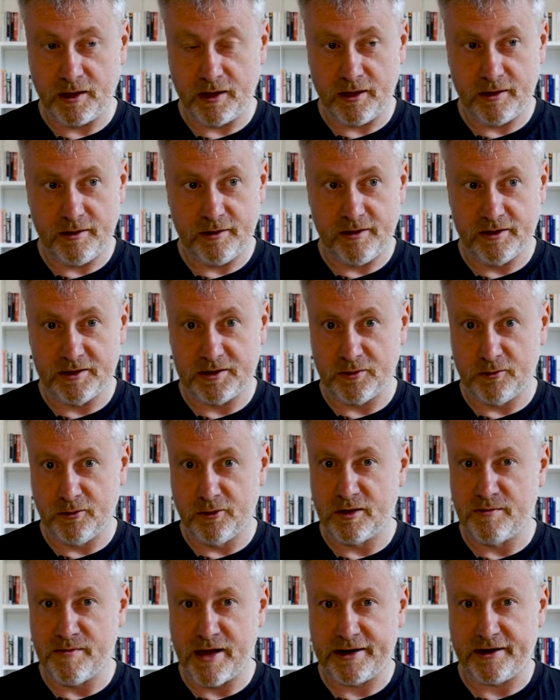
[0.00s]
This
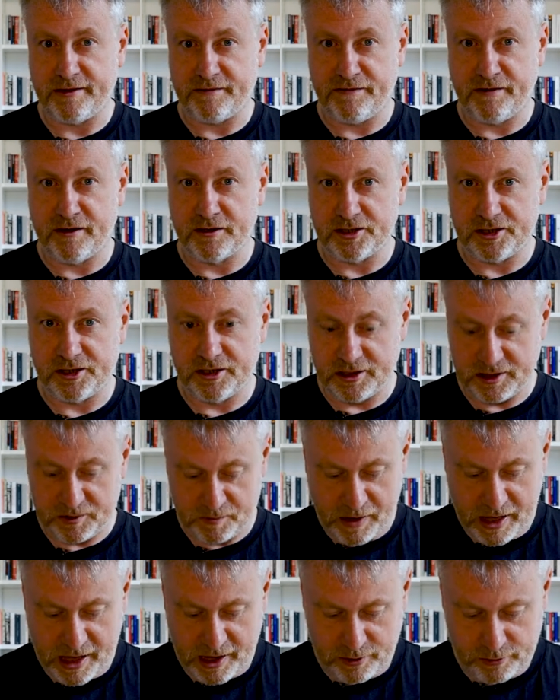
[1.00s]
automatic function is
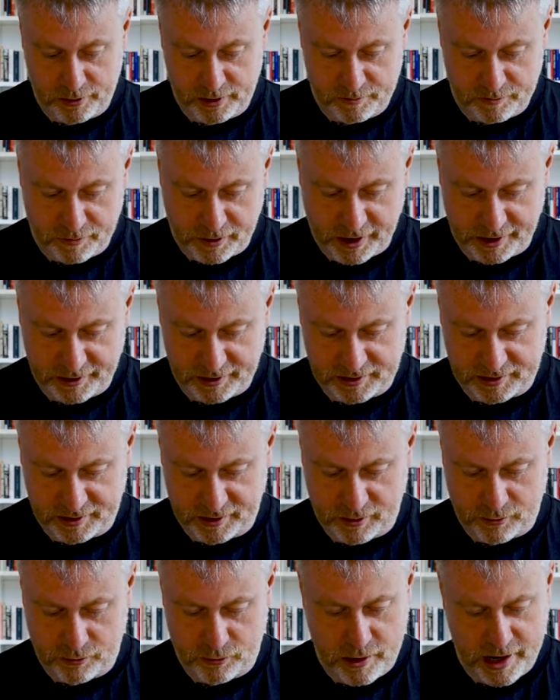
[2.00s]
powered by this
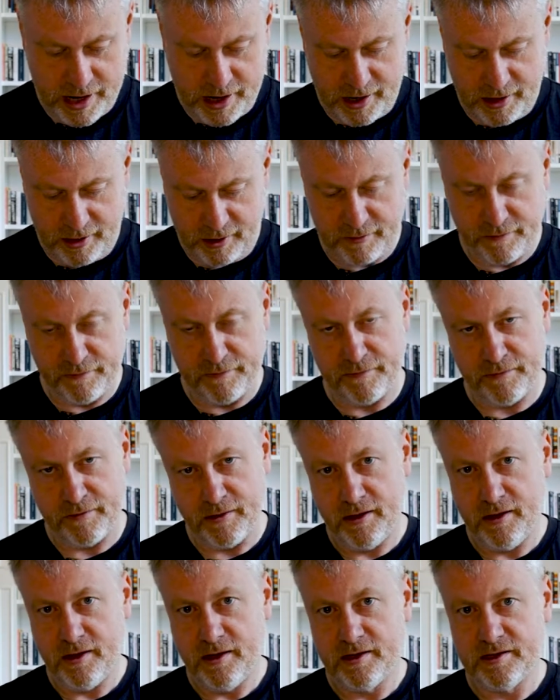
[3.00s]
array of
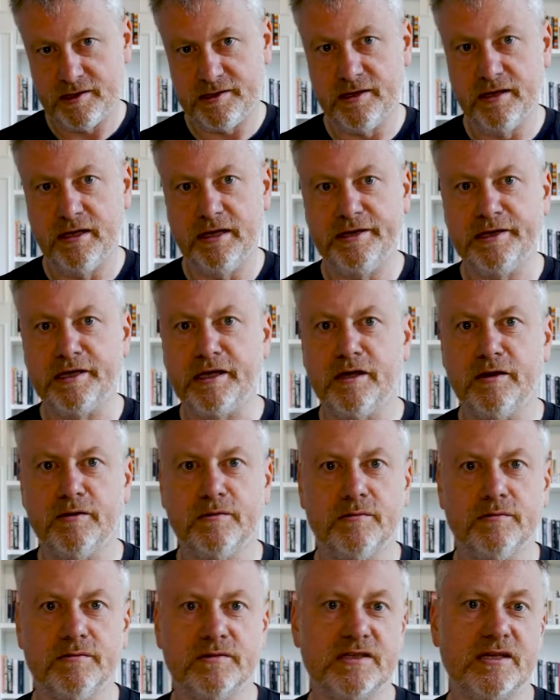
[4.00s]

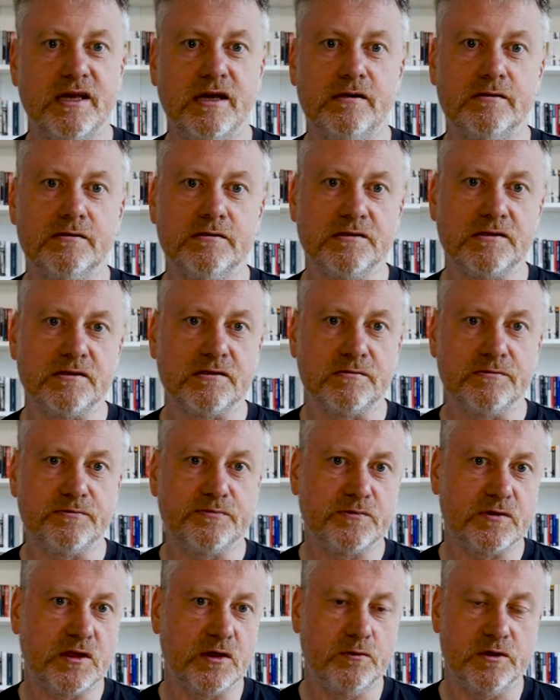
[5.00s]
selenium cells
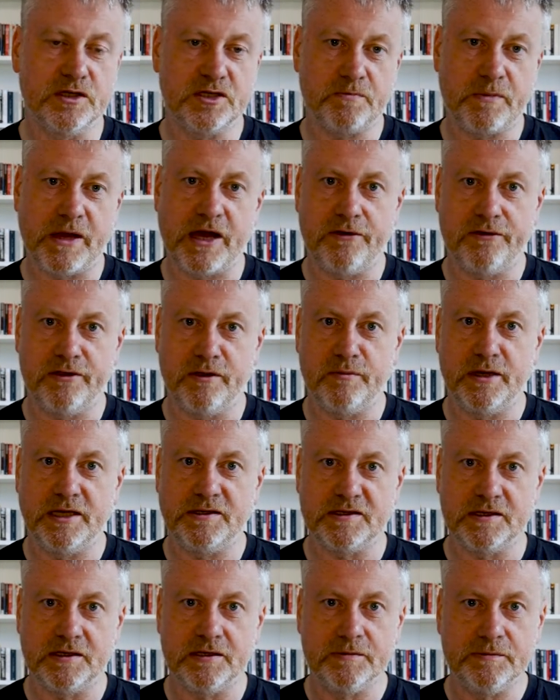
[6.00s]
which power the
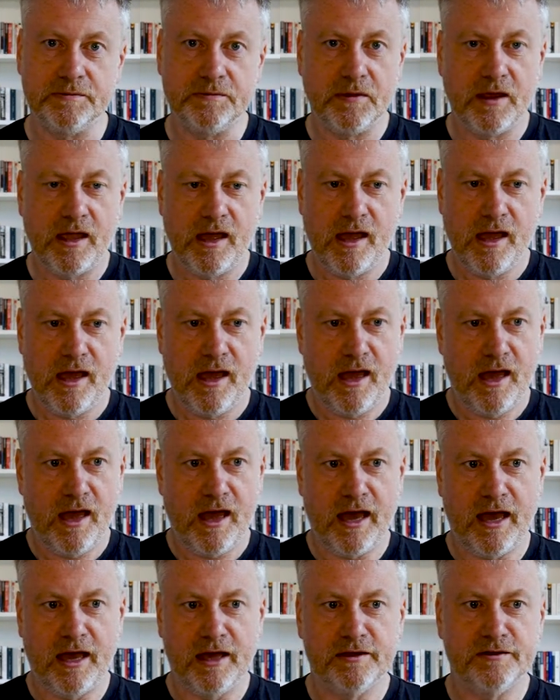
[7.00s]
meter.
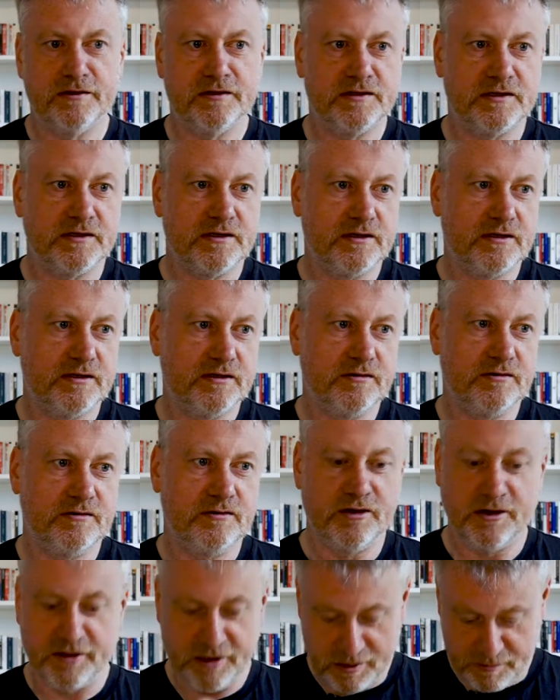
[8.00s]
And you
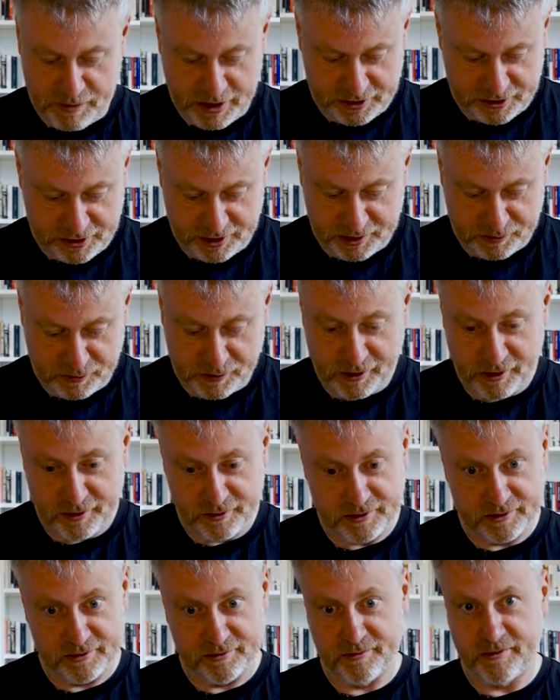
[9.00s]
don't need batteries for
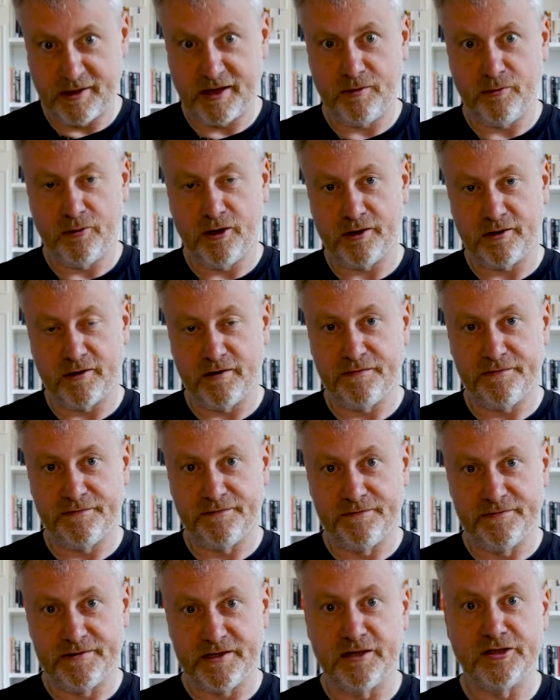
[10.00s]
those. They work off
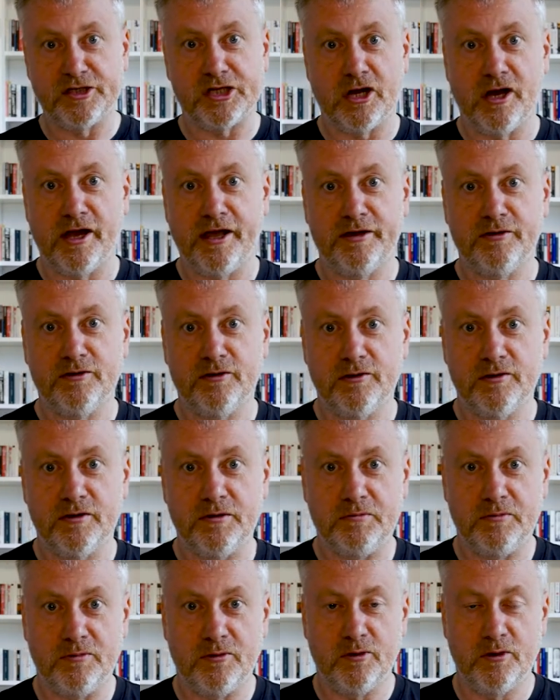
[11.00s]
sunshine
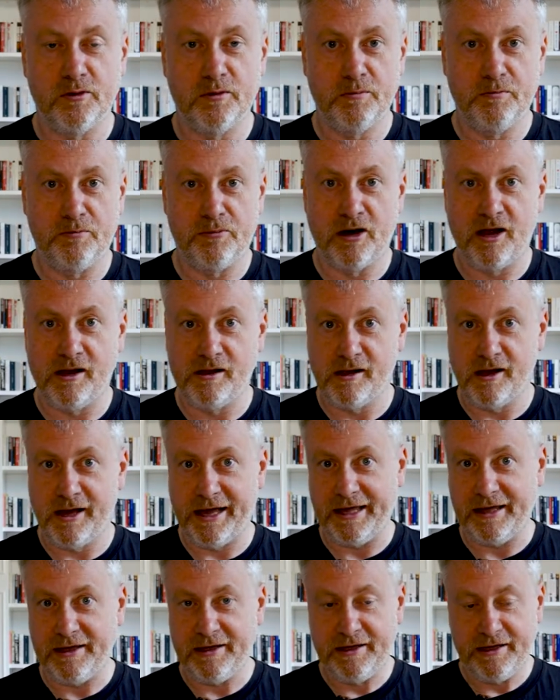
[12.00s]
or bright
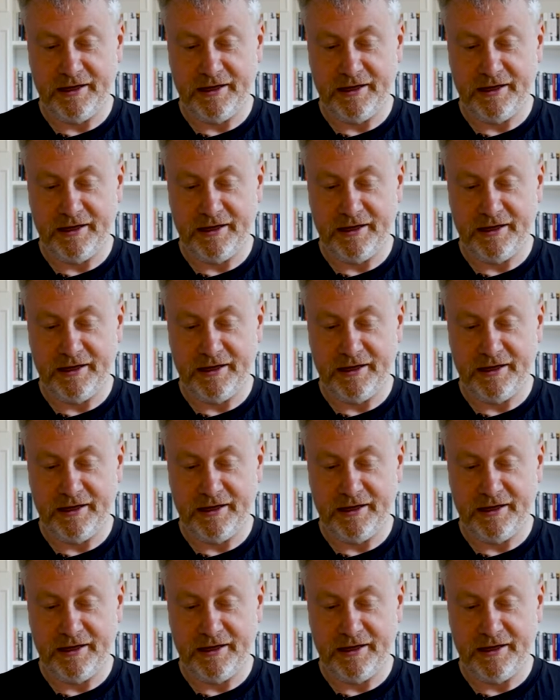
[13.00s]
light.